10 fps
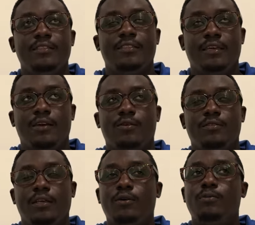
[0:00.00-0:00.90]

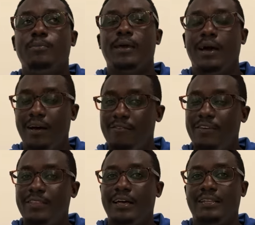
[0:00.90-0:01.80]
They could be
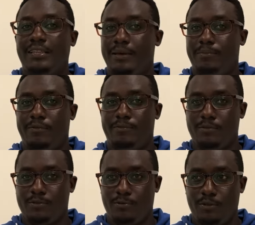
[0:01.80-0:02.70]
having that type of
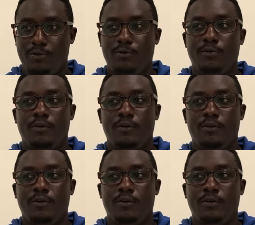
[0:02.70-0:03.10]
mosquito.